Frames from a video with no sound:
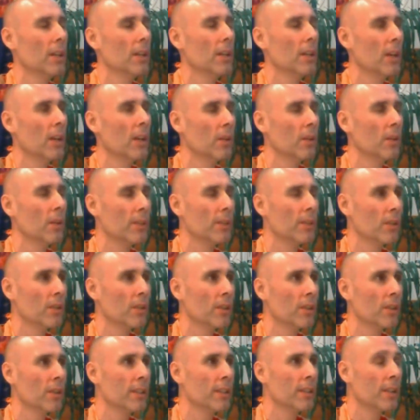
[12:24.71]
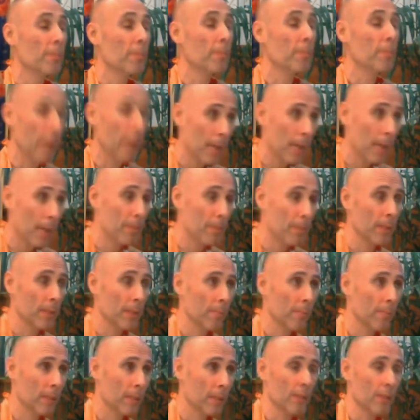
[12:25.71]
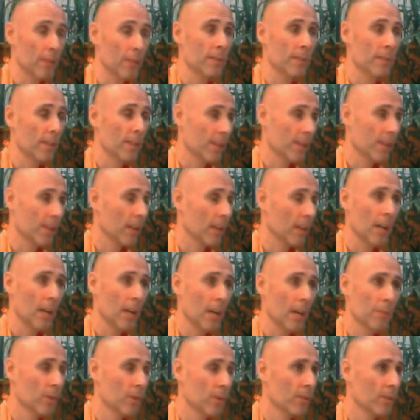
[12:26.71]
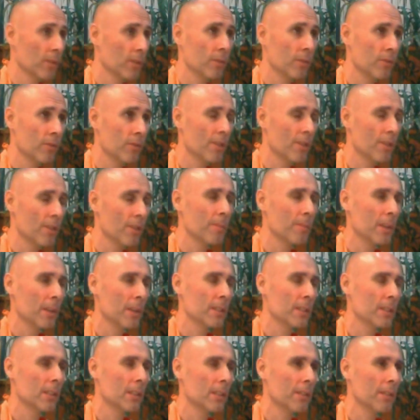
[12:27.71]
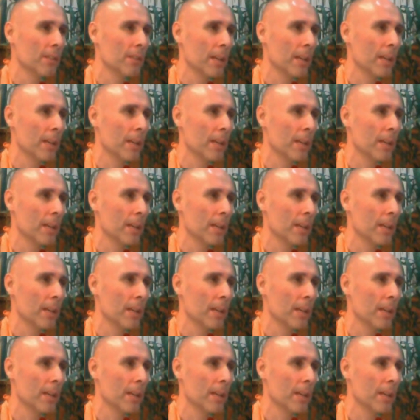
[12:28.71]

No, they're going there maybe because they think I'm going to achieve positive.